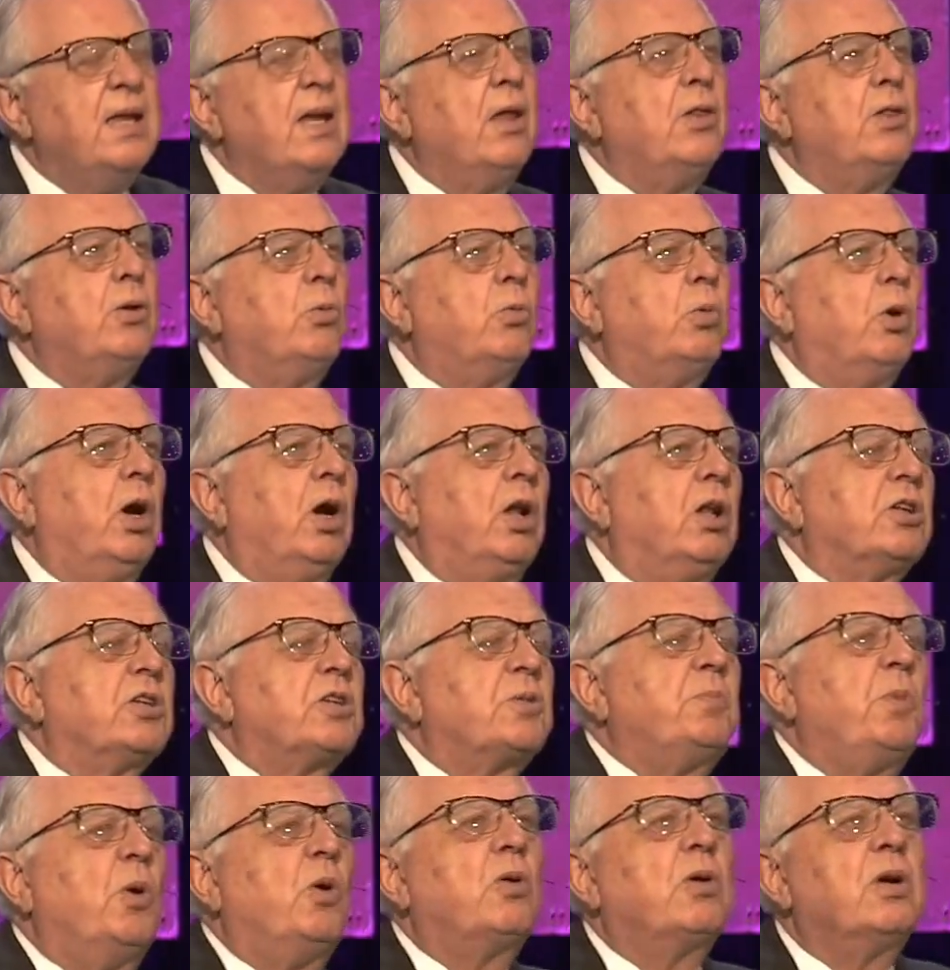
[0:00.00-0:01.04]
Now, the world
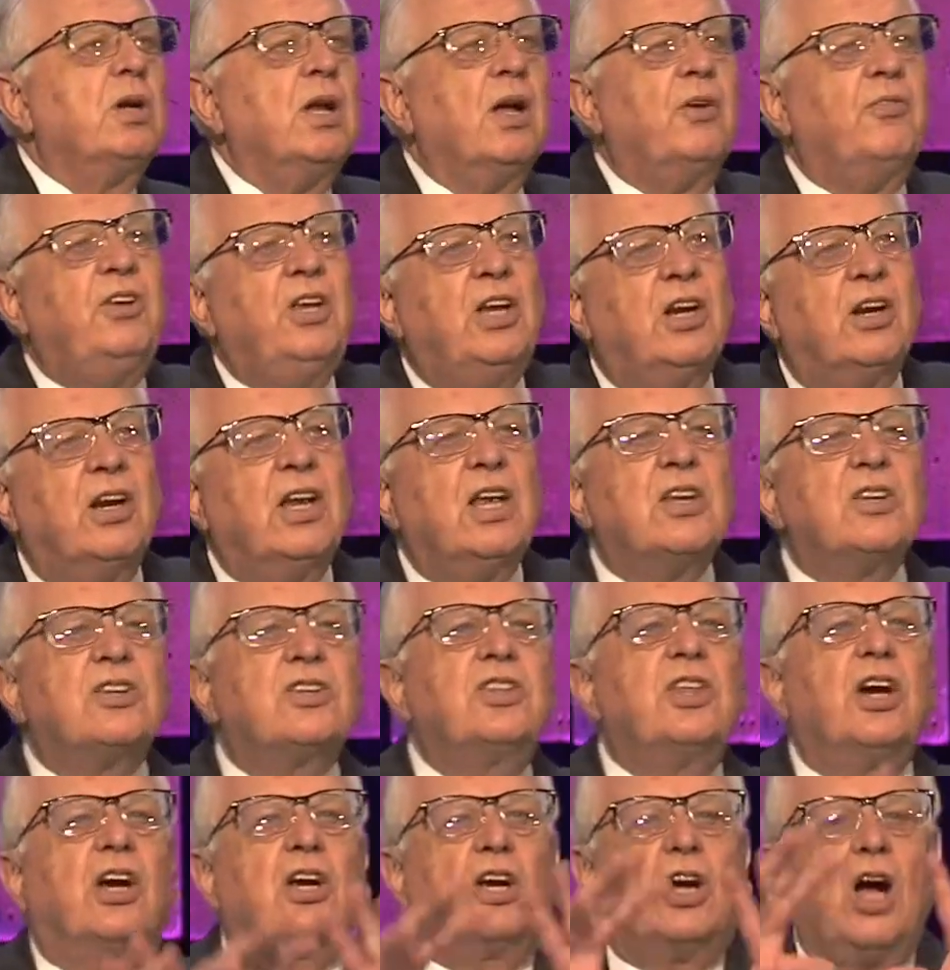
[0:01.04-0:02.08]
spoken of here
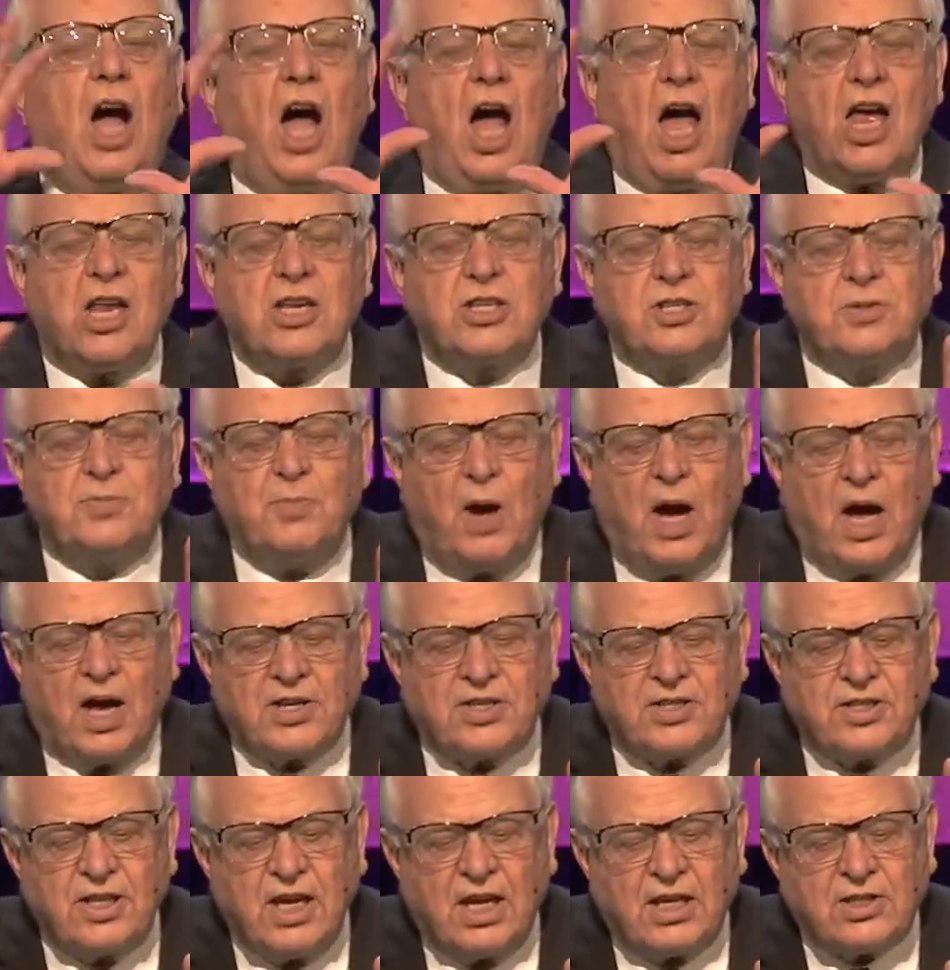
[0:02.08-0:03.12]
is the
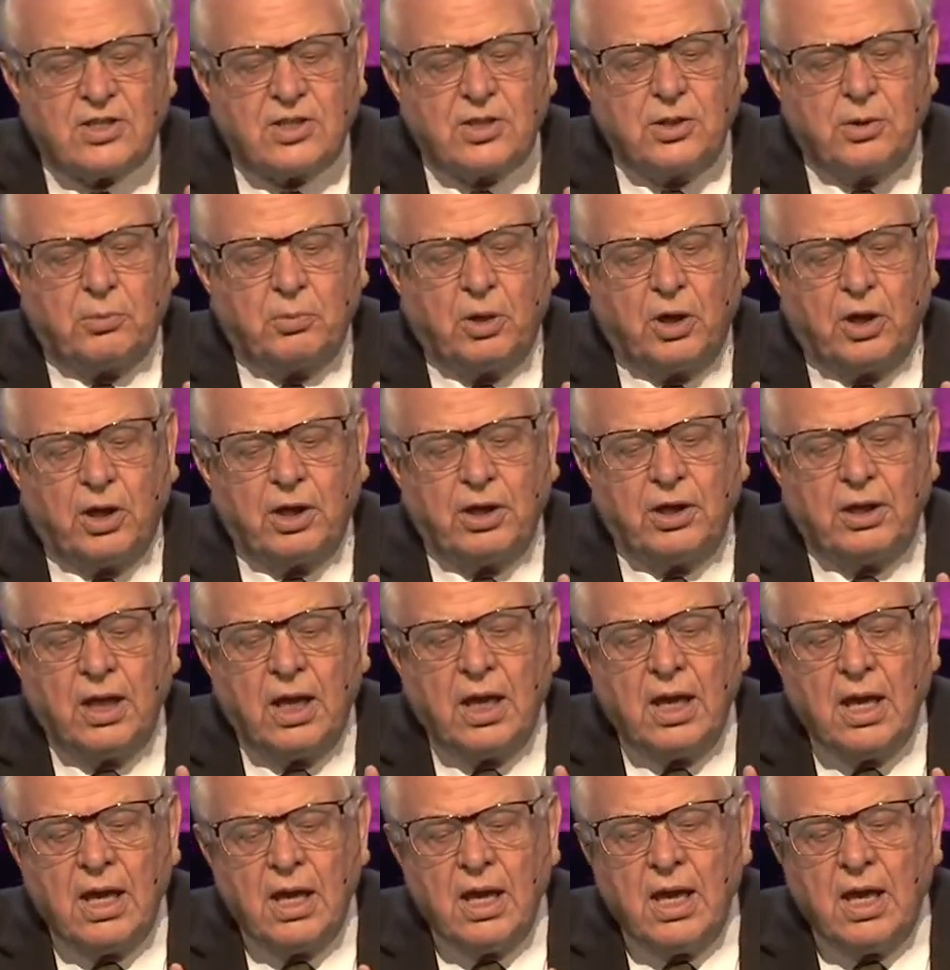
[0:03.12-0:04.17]
cosmos. That's the word.
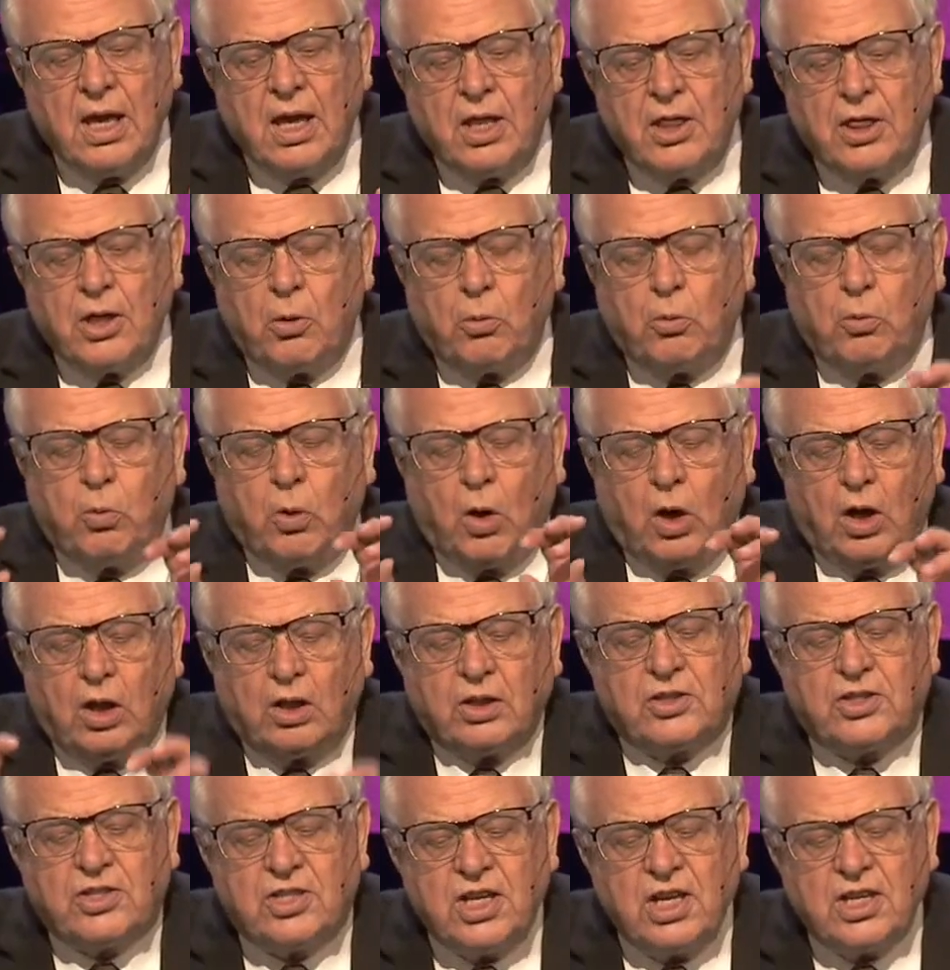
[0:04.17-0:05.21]
The
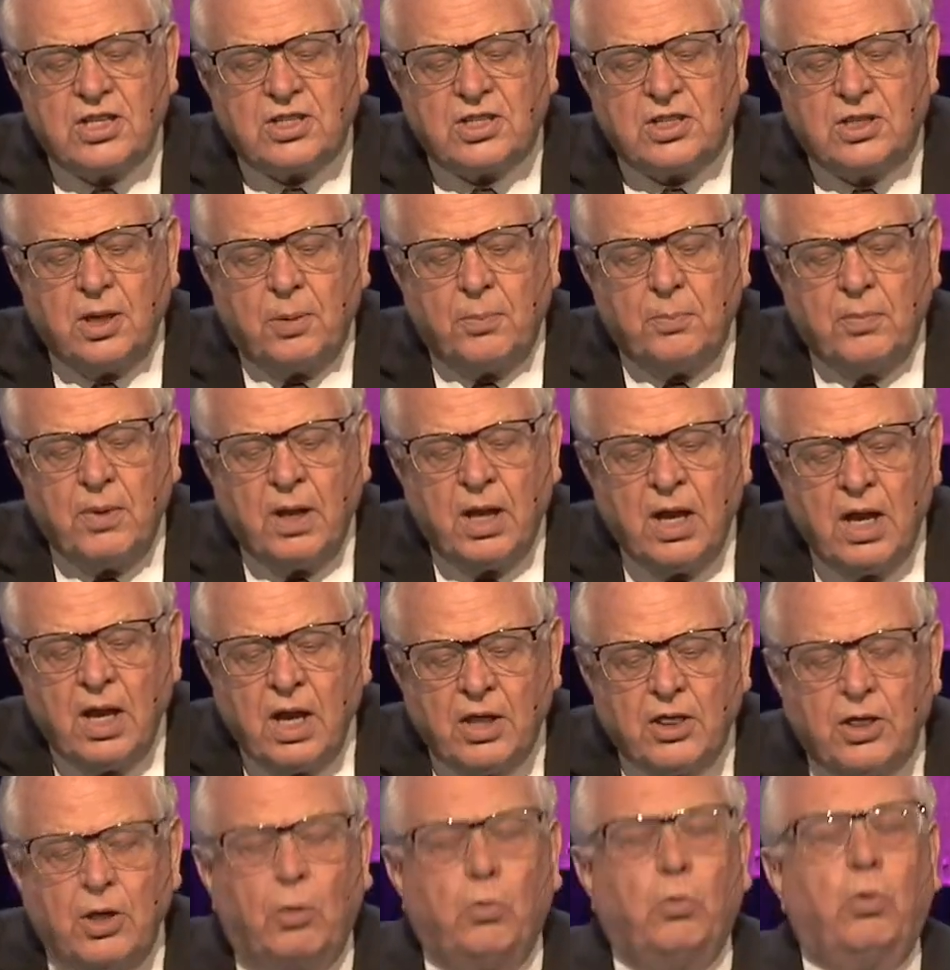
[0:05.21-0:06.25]
world system,
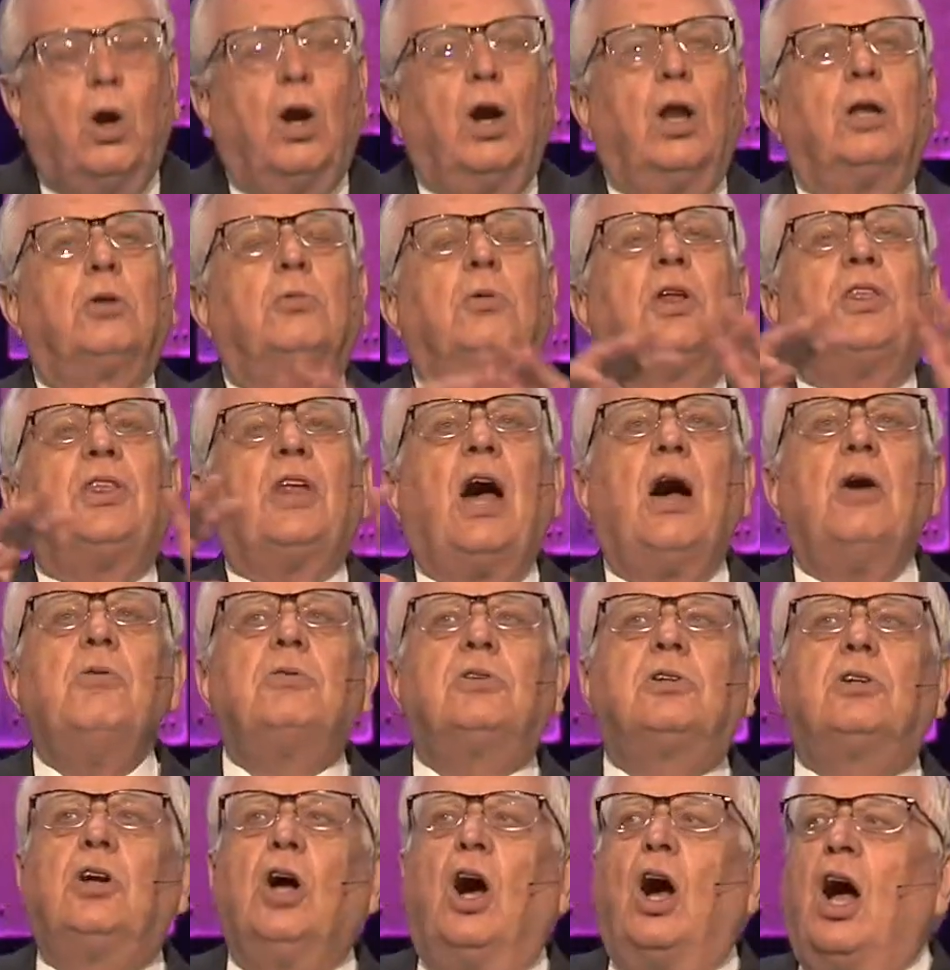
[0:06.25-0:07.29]
the world
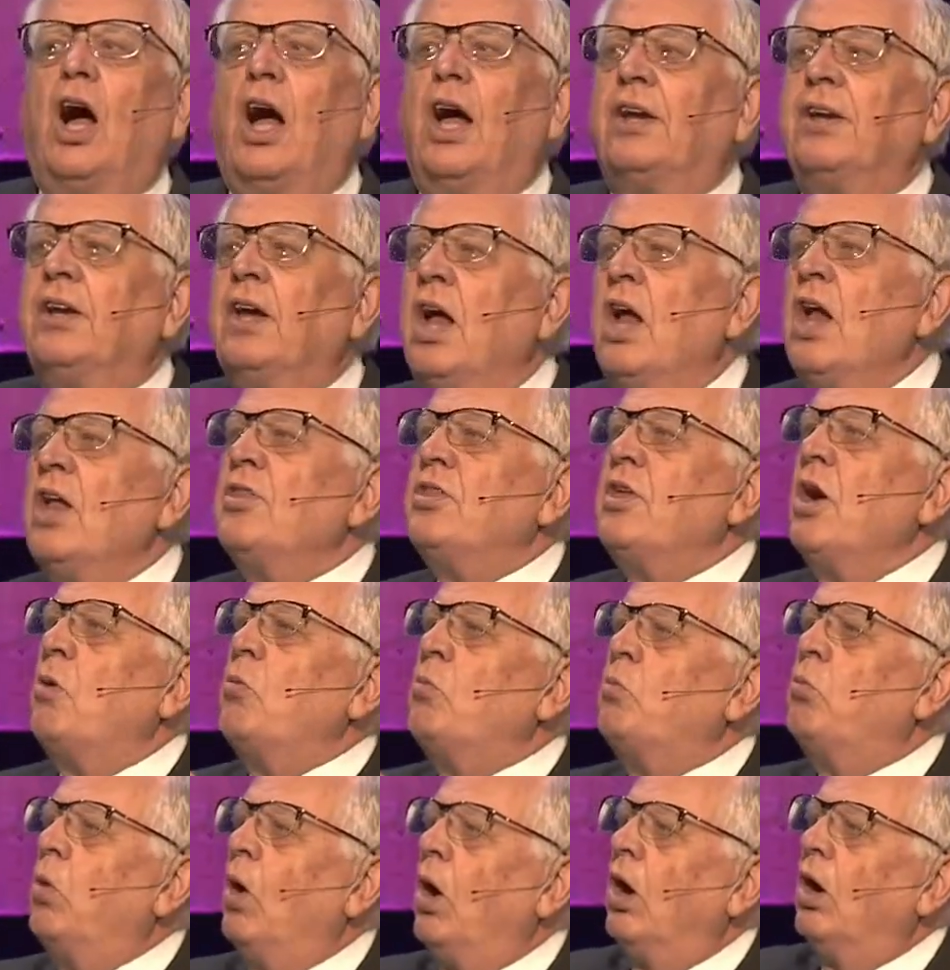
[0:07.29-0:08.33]
without God, the
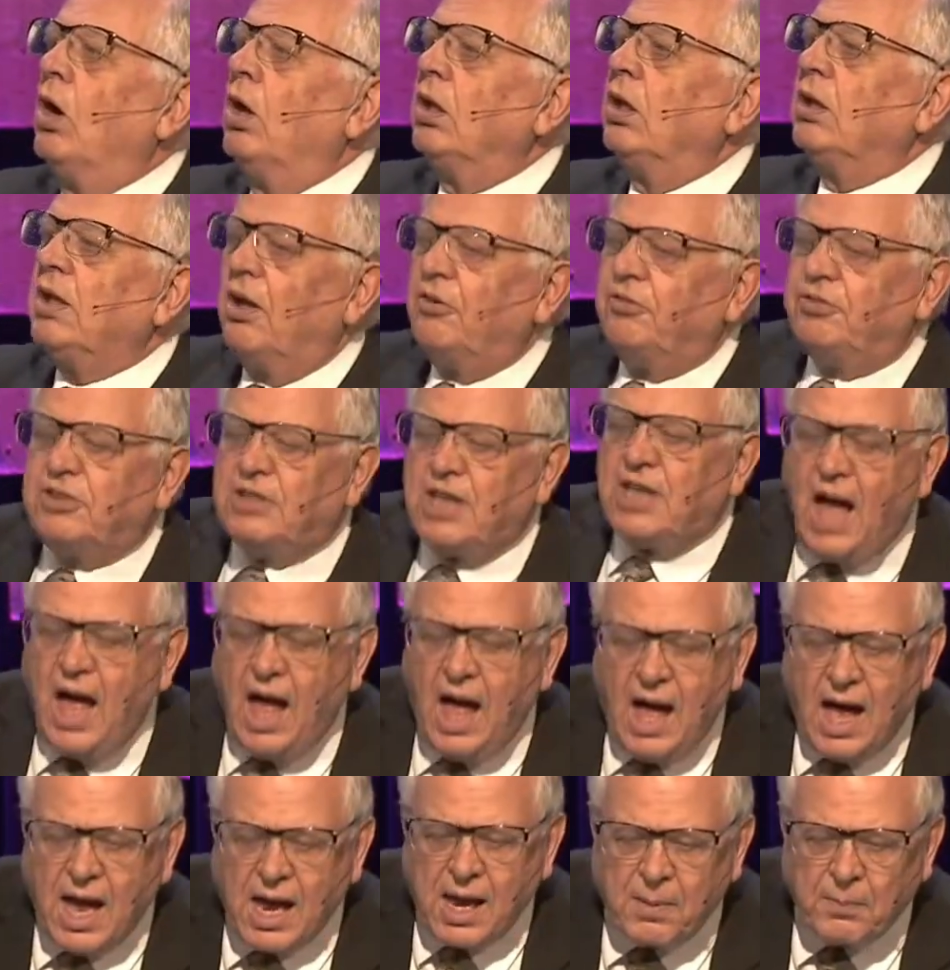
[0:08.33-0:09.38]
world of
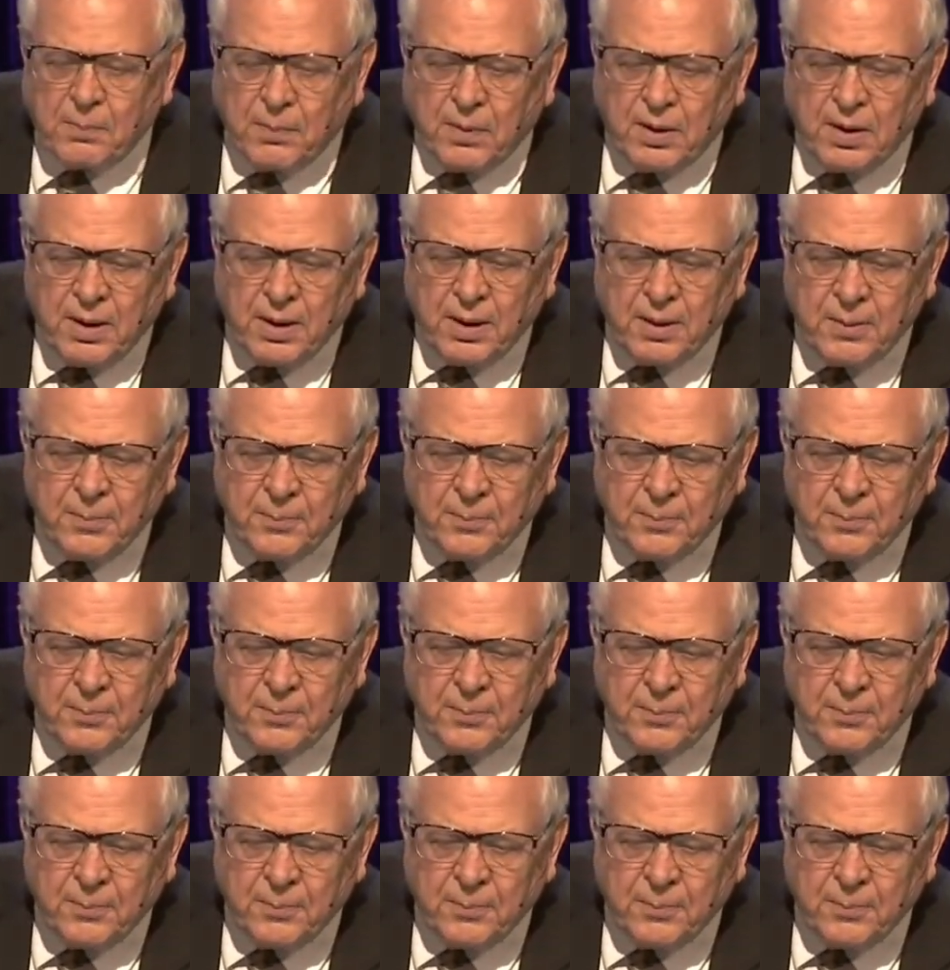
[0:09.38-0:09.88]
time.